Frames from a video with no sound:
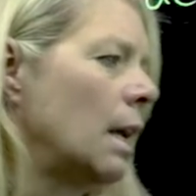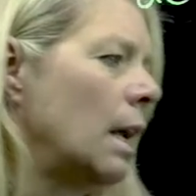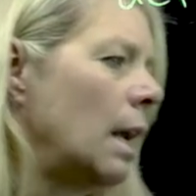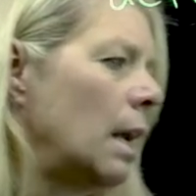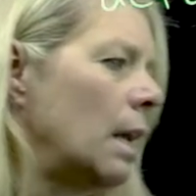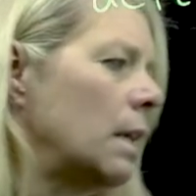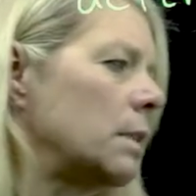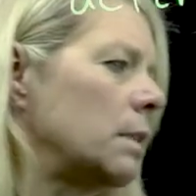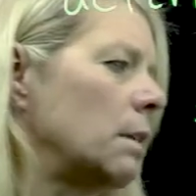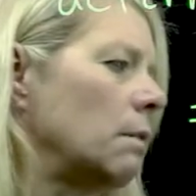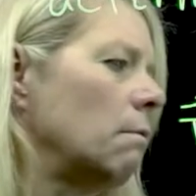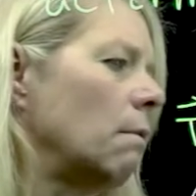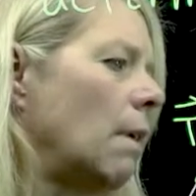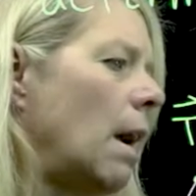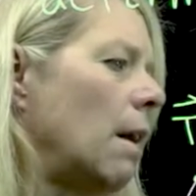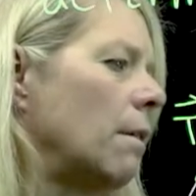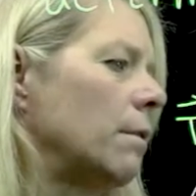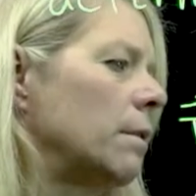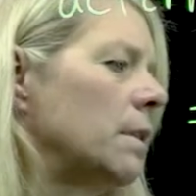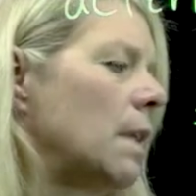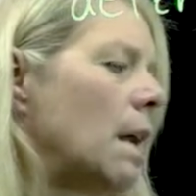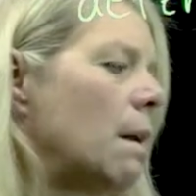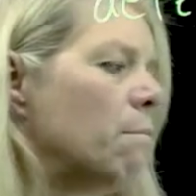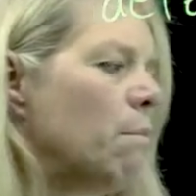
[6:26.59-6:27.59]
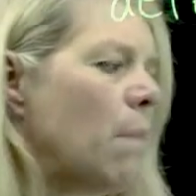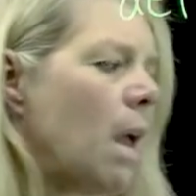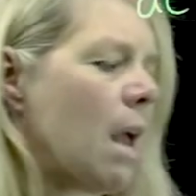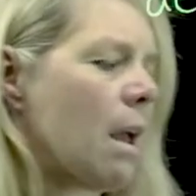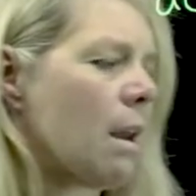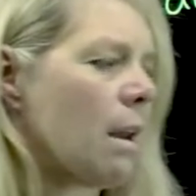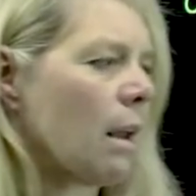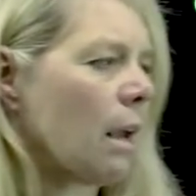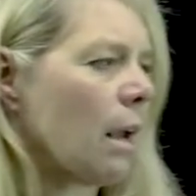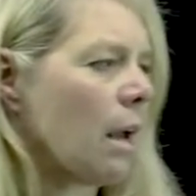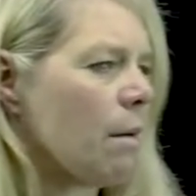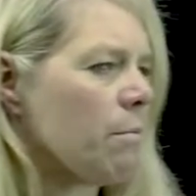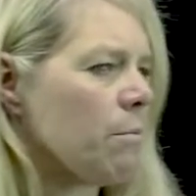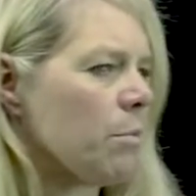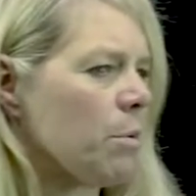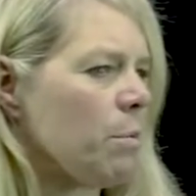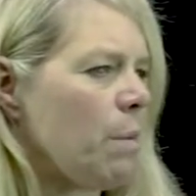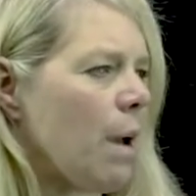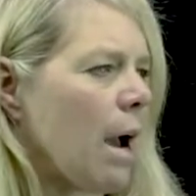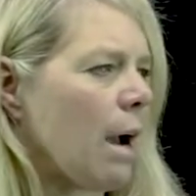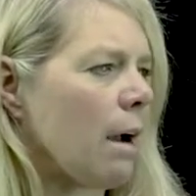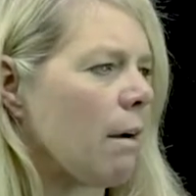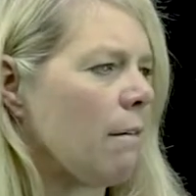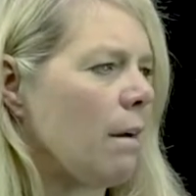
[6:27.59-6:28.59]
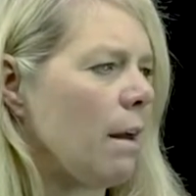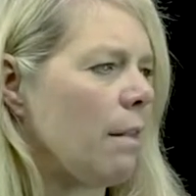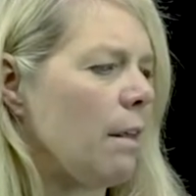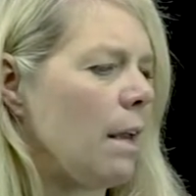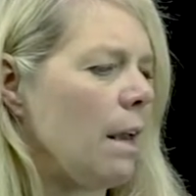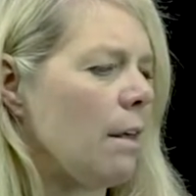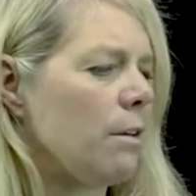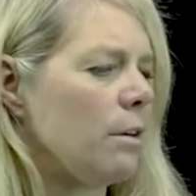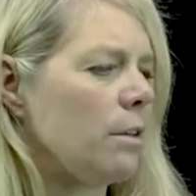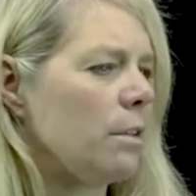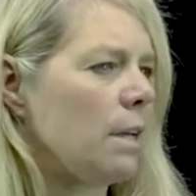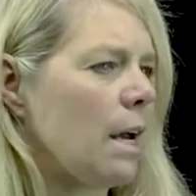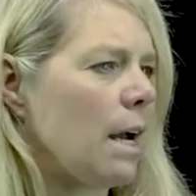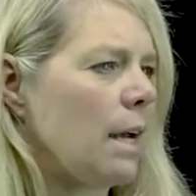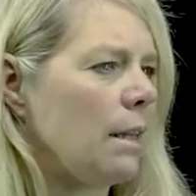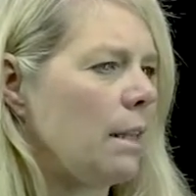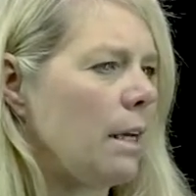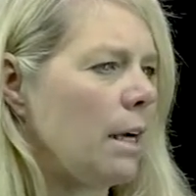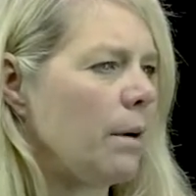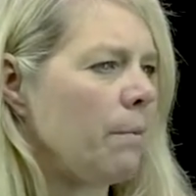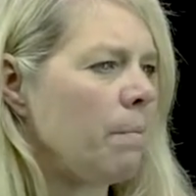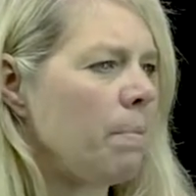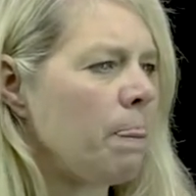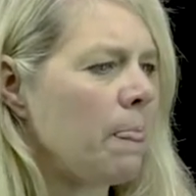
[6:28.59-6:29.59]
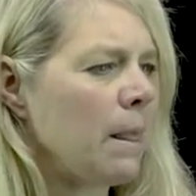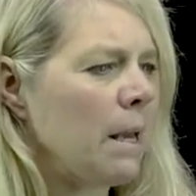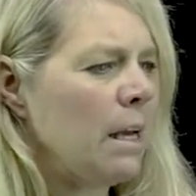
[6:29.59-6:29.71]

as it rounds that bend and comes back around the other side there.